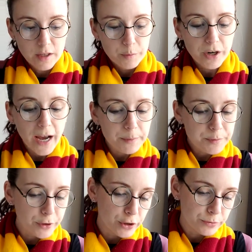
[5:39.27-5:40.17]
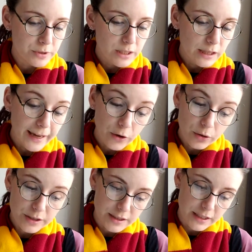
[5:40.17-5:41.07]
Perhaps brooms, like
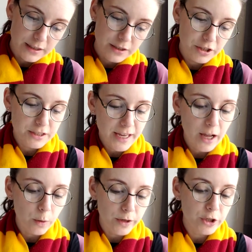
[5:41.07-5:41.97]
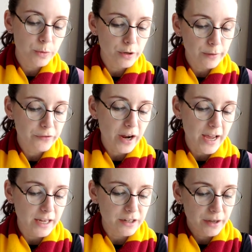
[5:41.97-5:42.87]
horses, could tell when you were
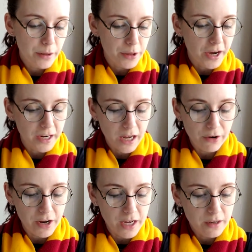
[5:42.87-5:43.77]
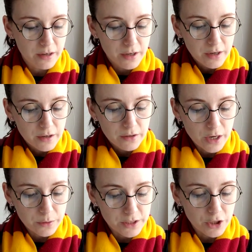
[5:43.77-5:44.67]
afraid, thought Harry.
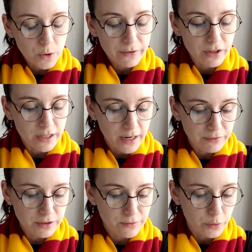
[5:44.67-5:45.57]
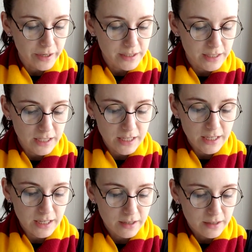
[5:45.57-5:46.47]
There was a quiver in Neville's voice
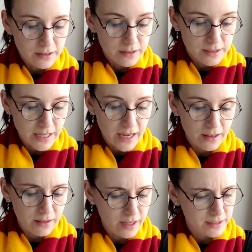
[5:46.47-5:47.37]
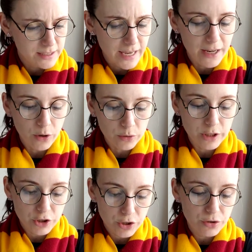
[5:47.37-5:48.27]
that said
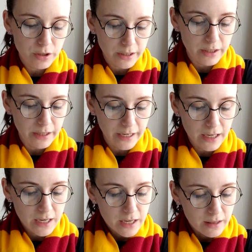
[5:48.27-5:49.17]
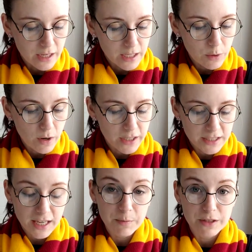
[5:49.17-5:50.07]
only too clearly that he wanted to
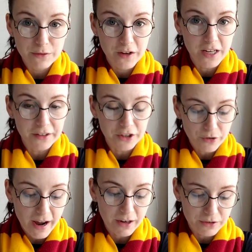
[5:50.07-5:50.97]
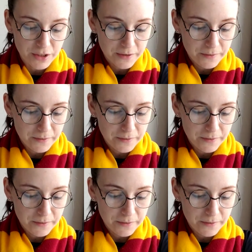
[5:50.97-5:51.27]
keep his feet on the ground.